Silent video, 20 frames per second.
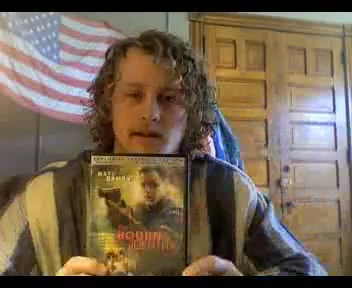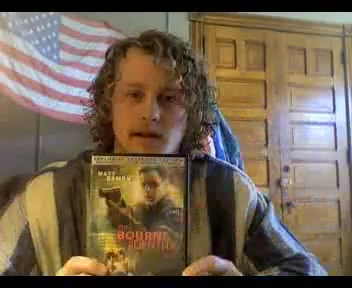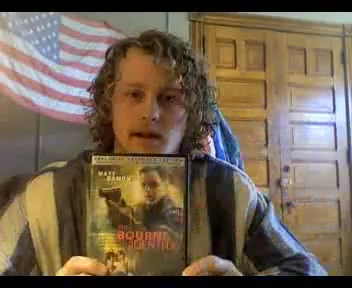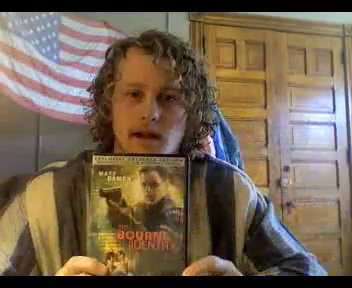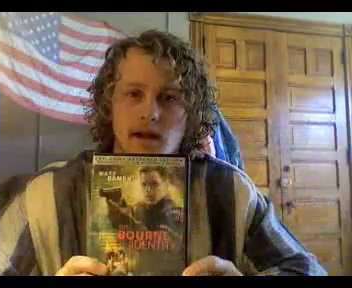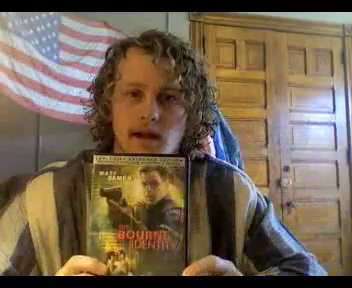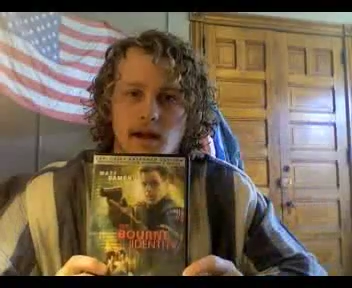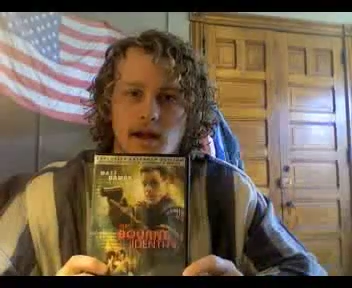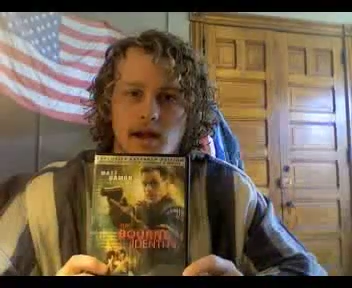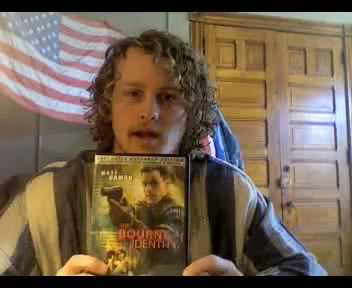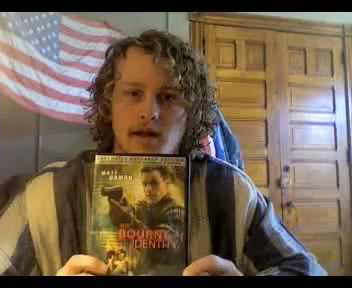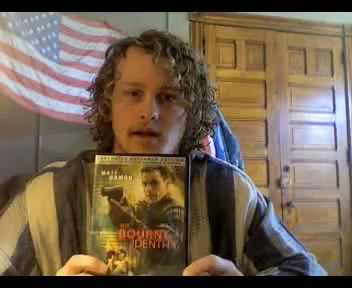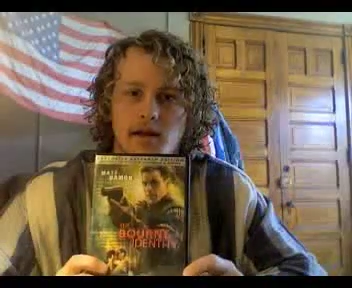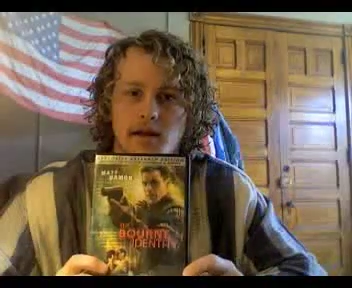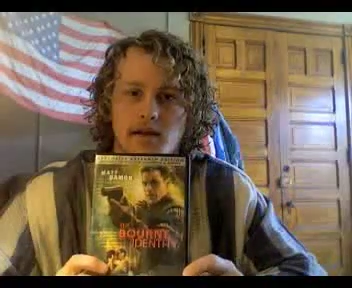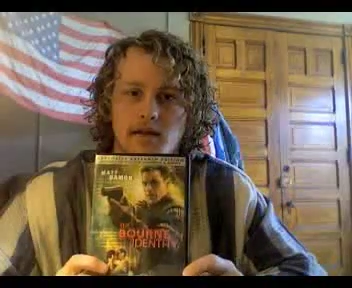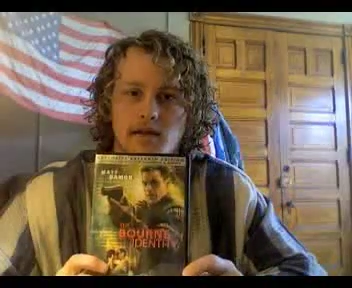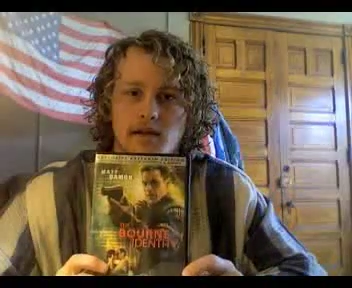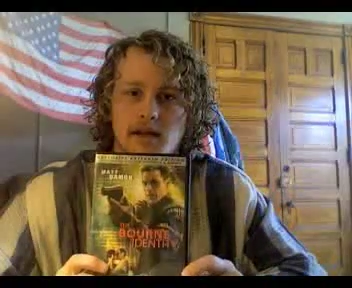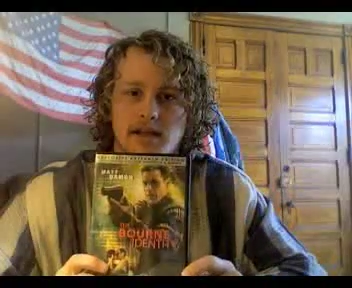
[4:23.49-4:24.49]
And
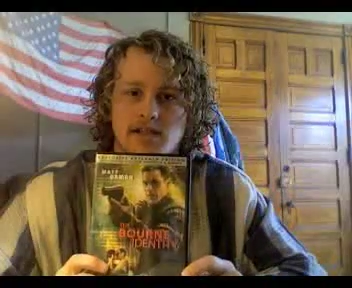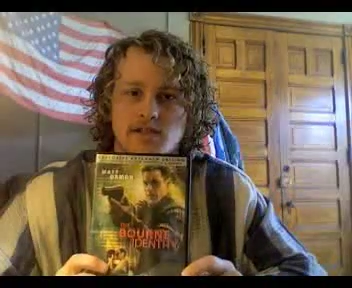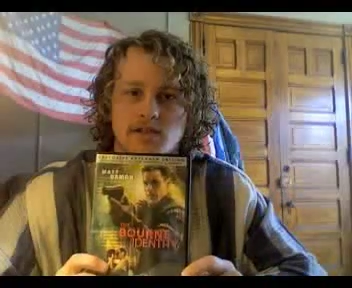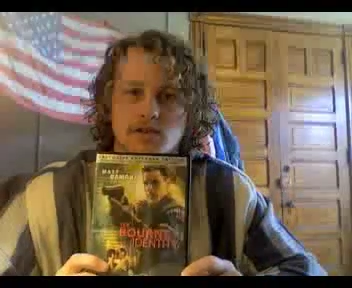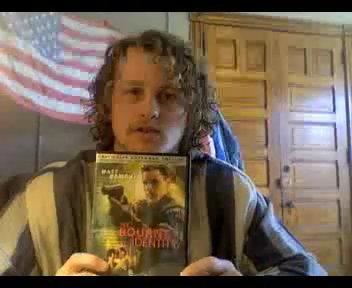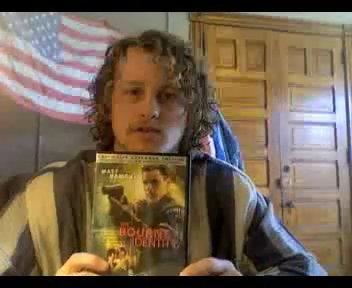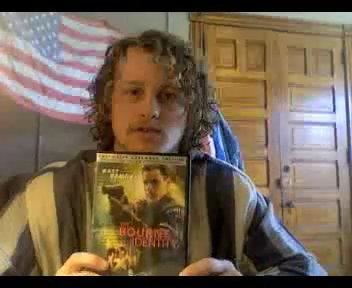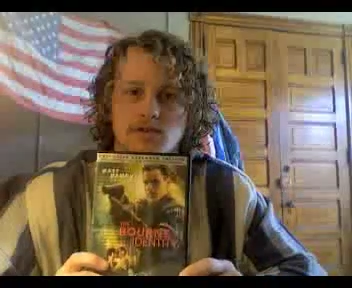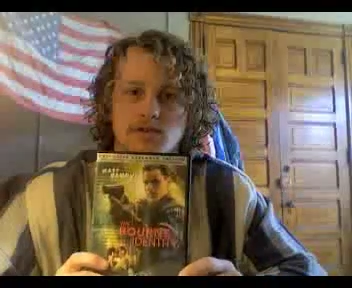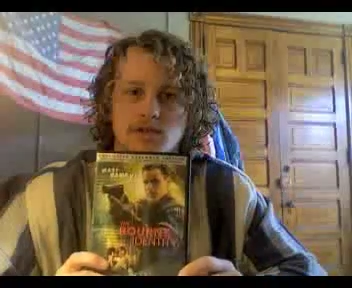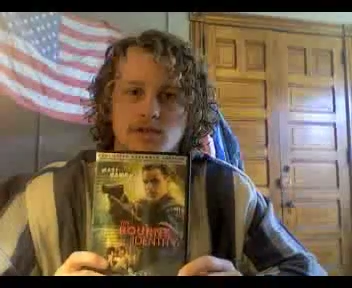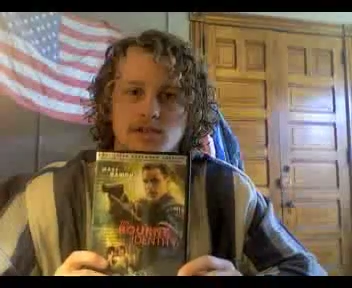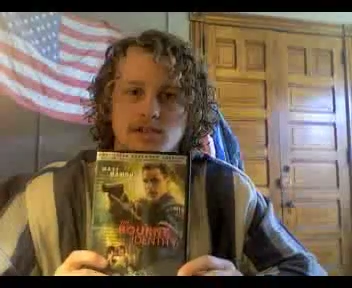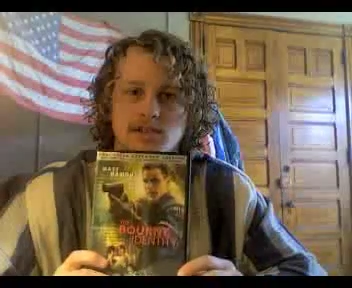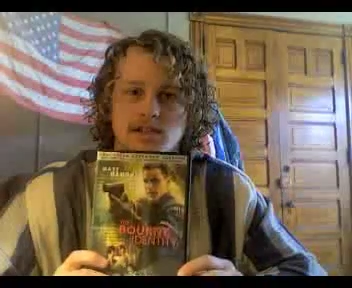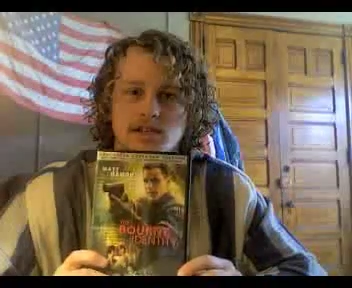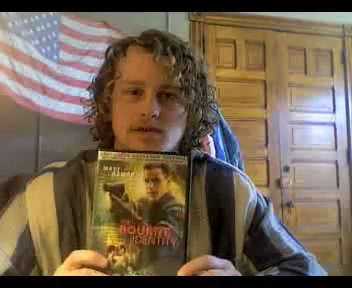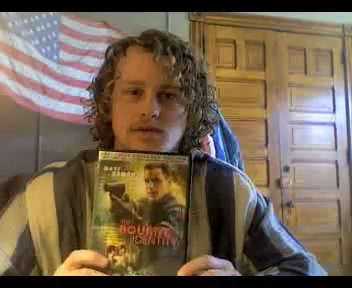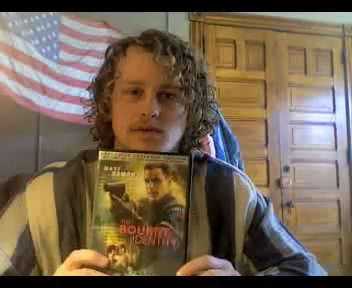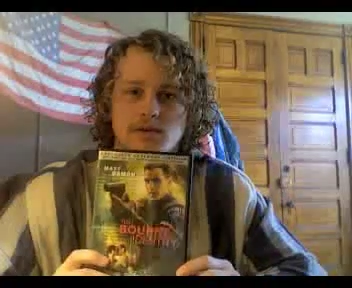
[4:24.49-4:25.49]
he has to go through these
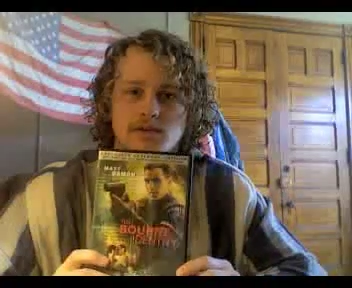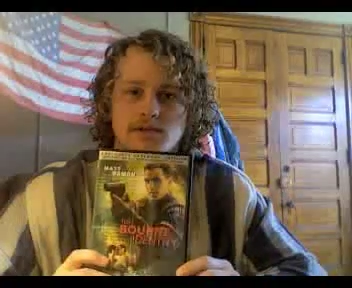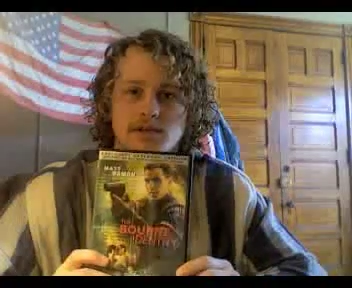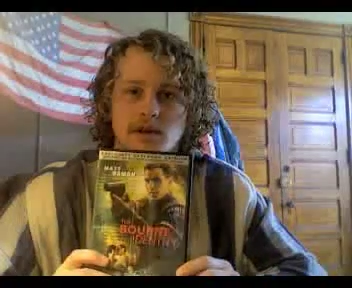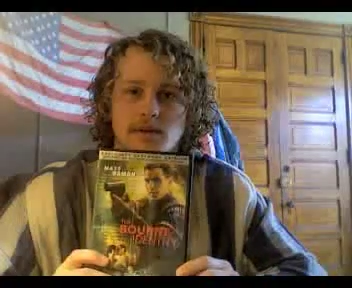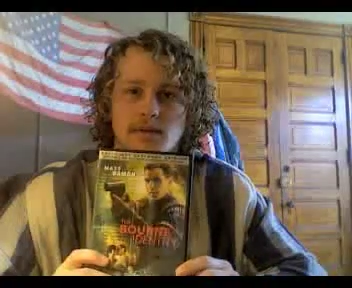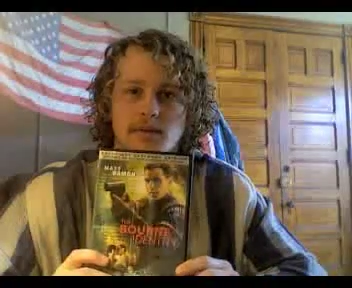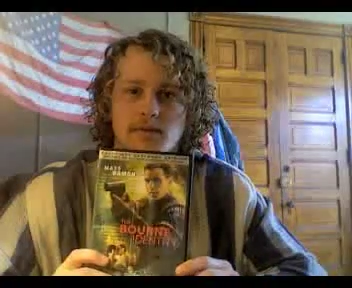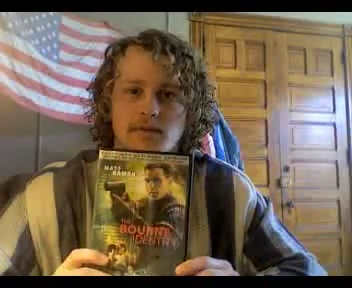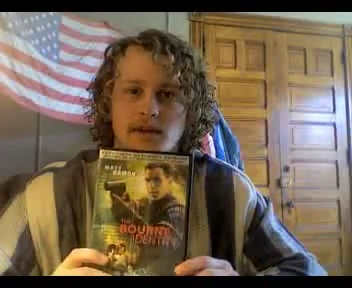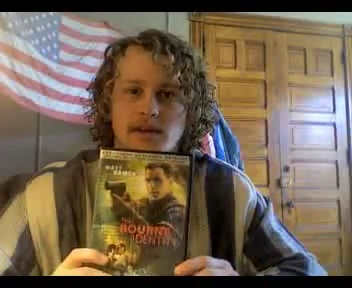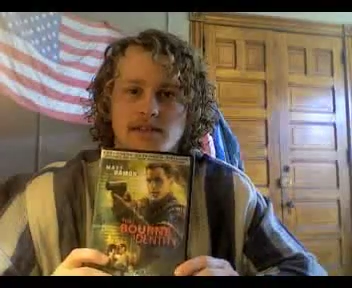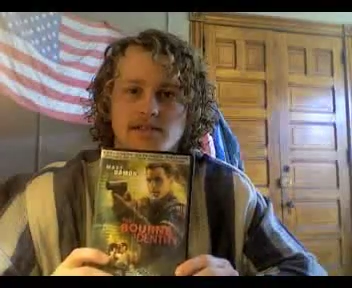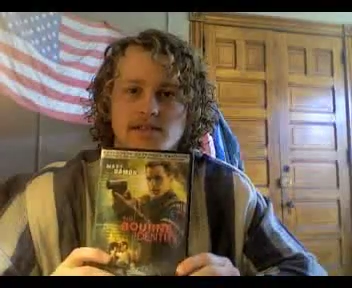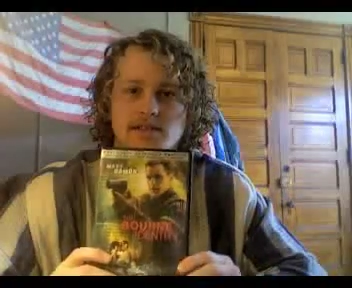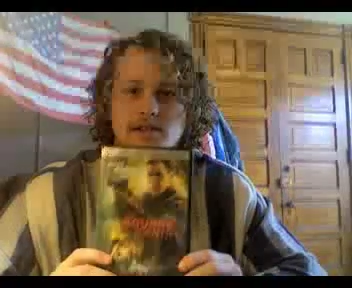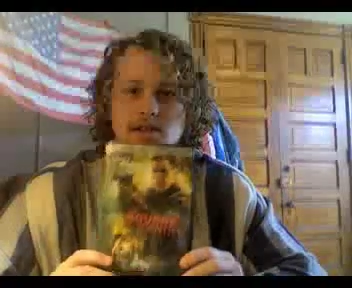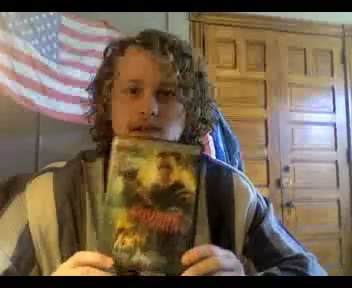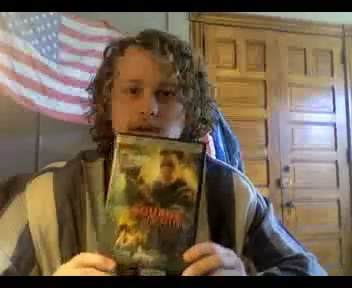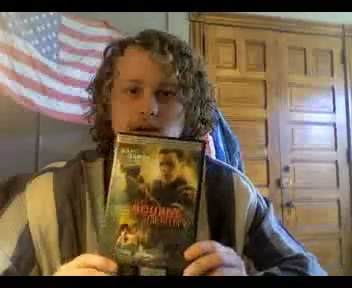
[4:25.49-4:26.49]
sequence of
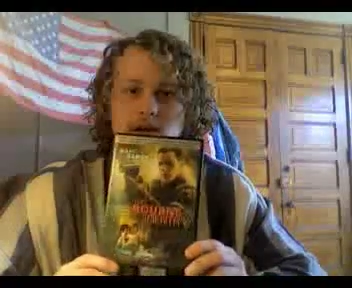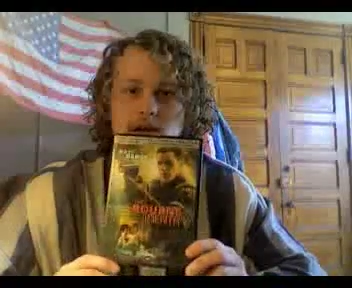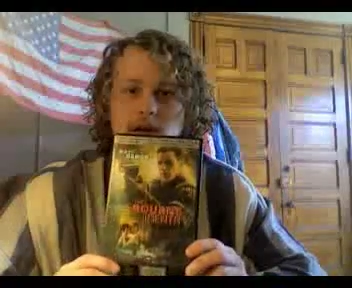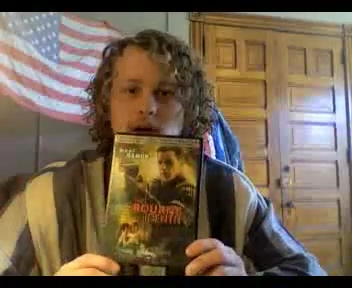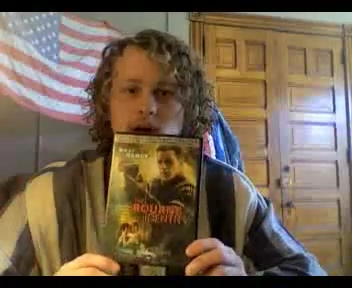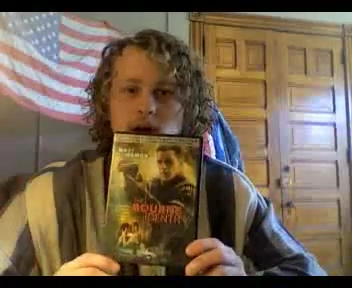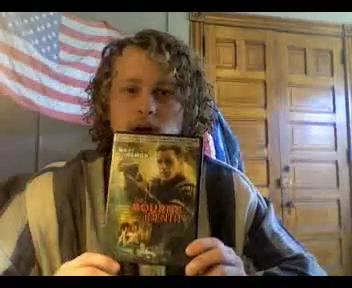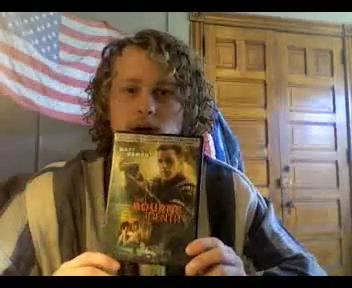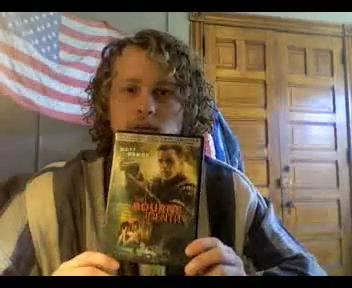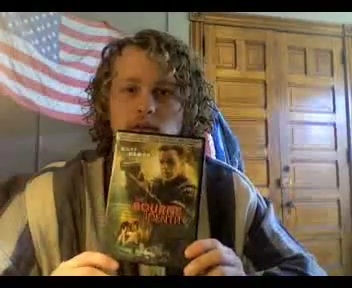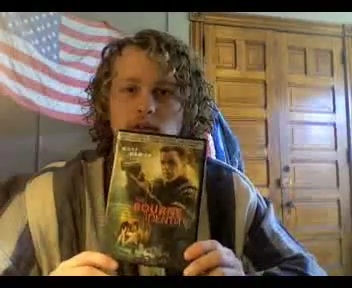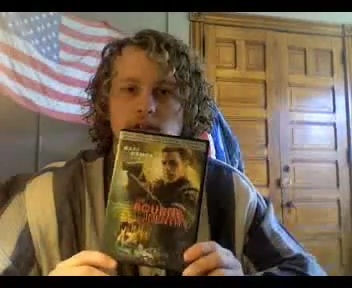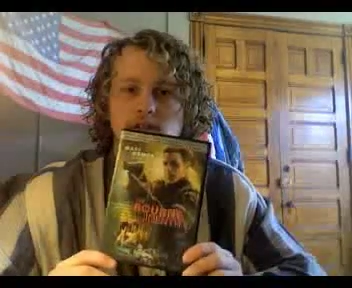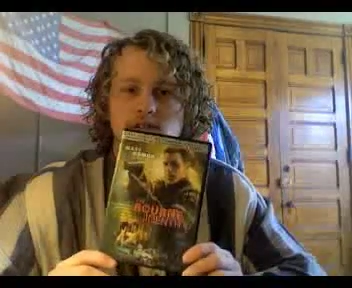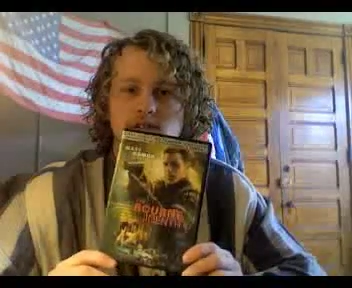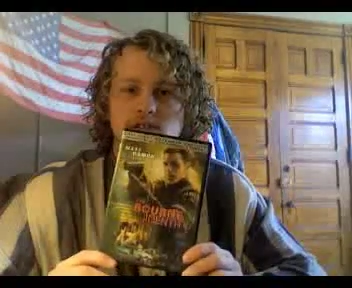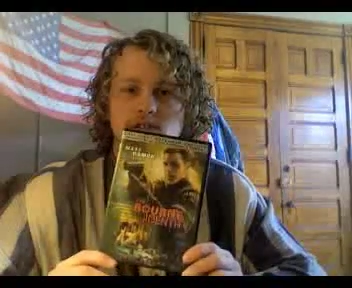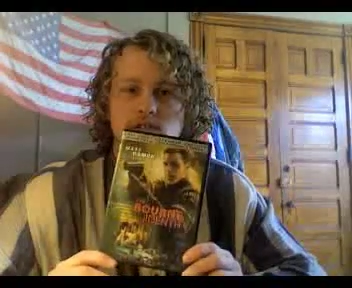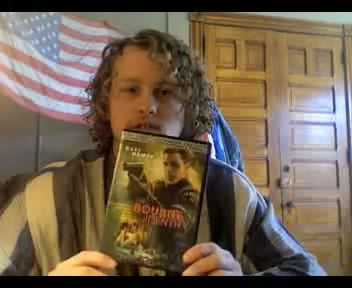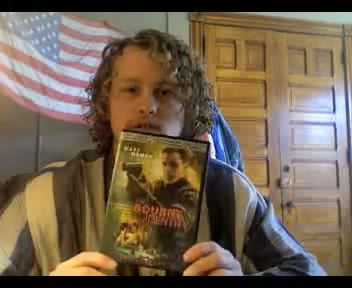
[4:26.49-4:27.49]
events,
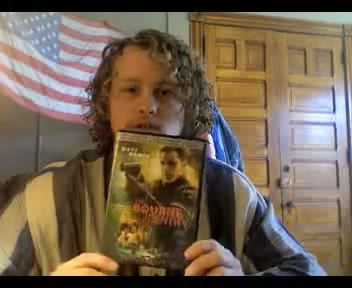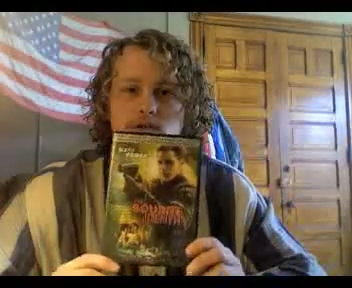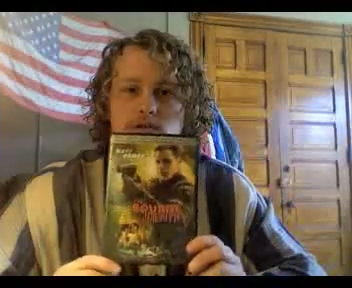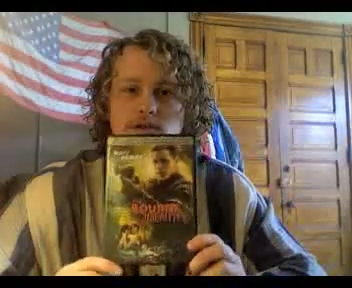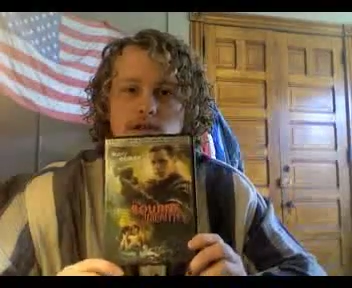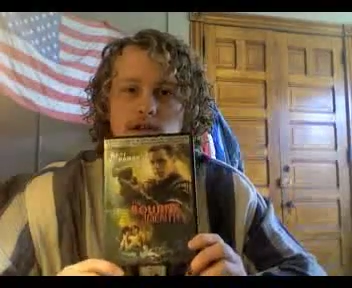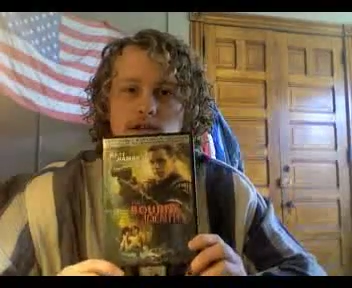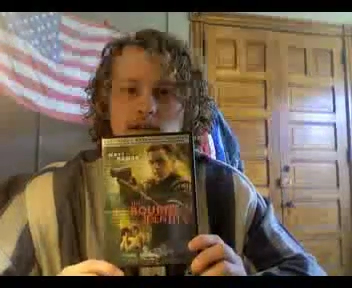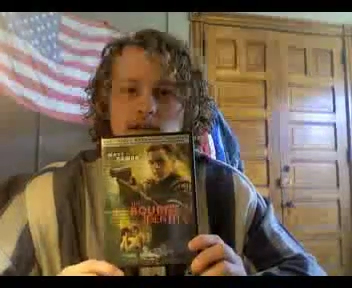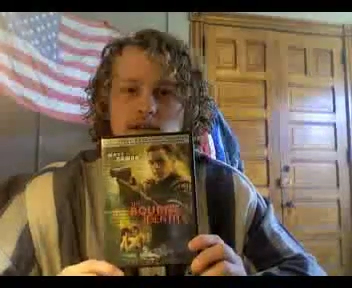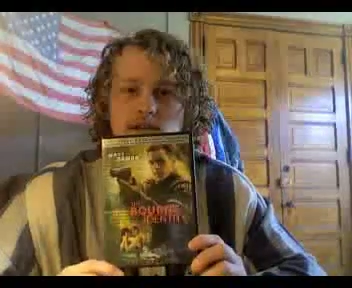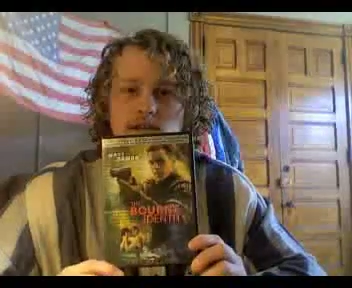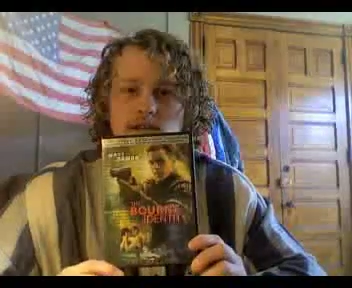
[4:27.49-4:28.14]
these clues that lead to